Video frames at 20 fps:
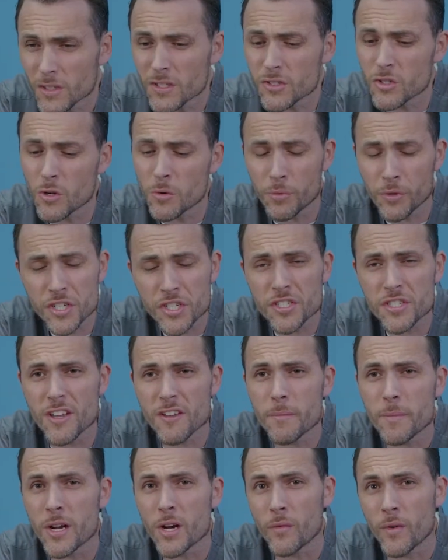So bridges have
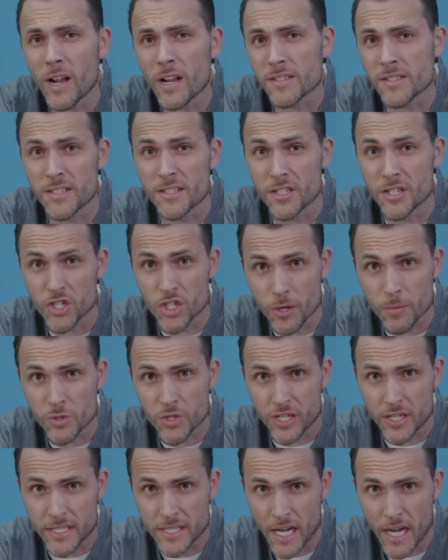been around since
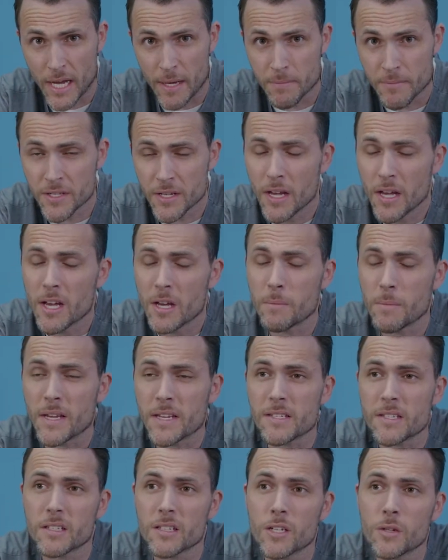Egyptian times.
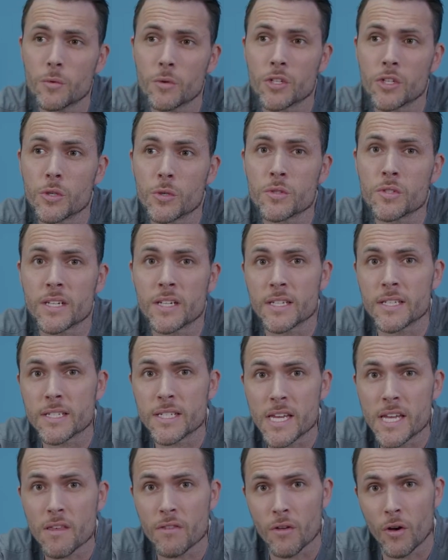Basically, we're using
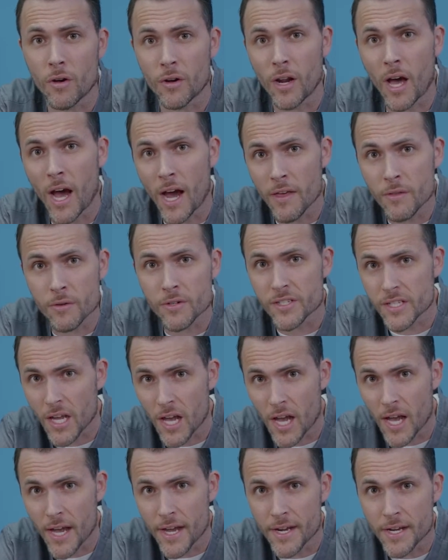teeth on either
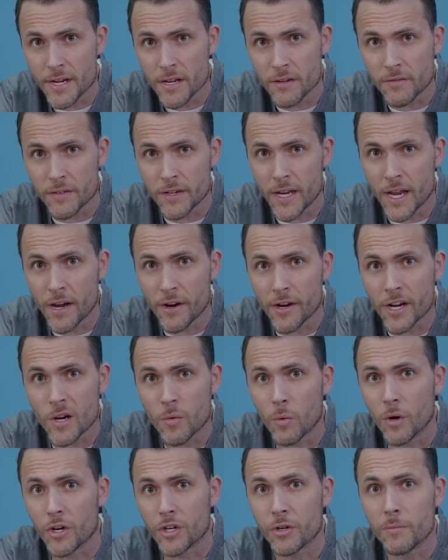side of an area
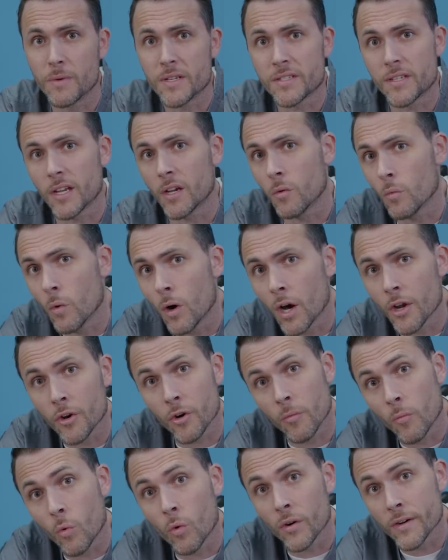where you're missing one
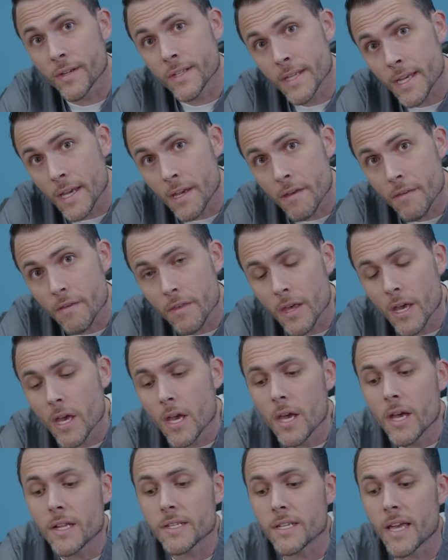or more teeth
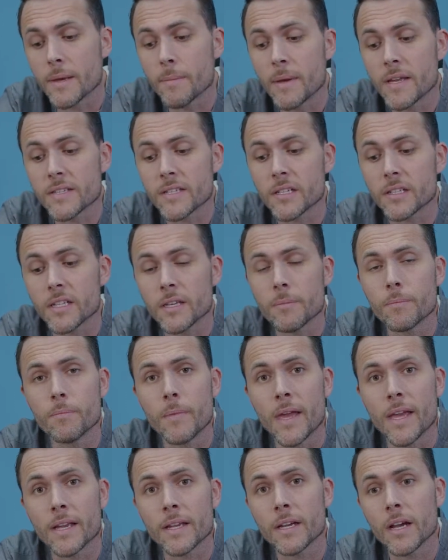to basically
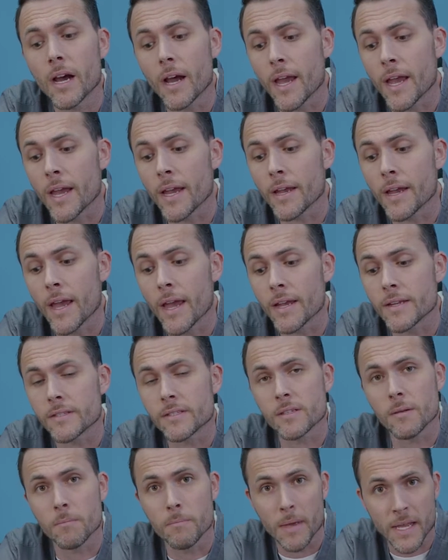make a
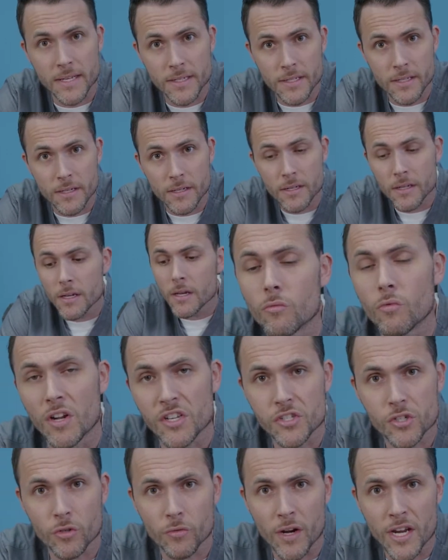cemented
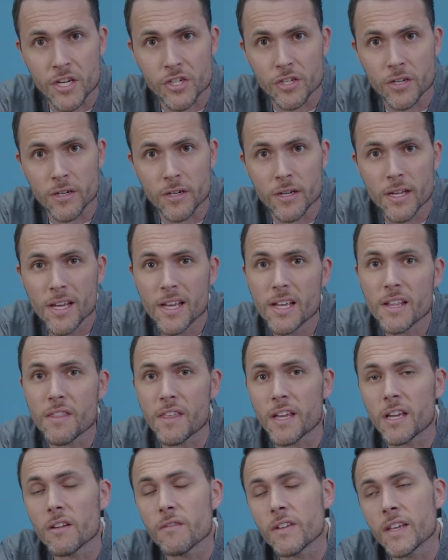restoration.
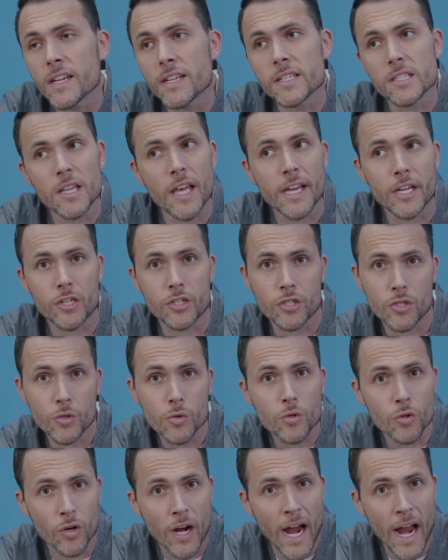Think of it as like two
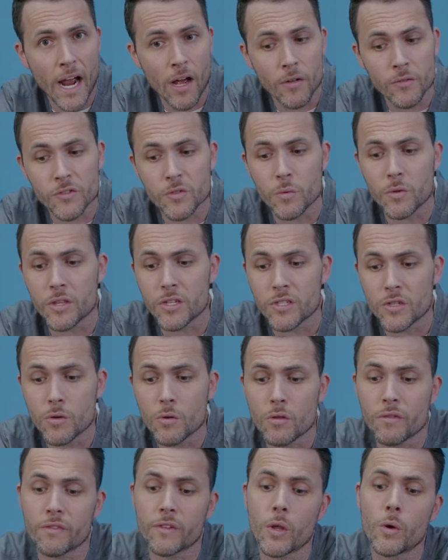crowns with a
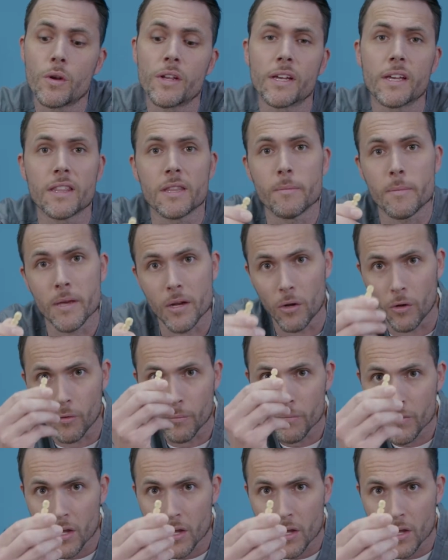tooth floating in the middle.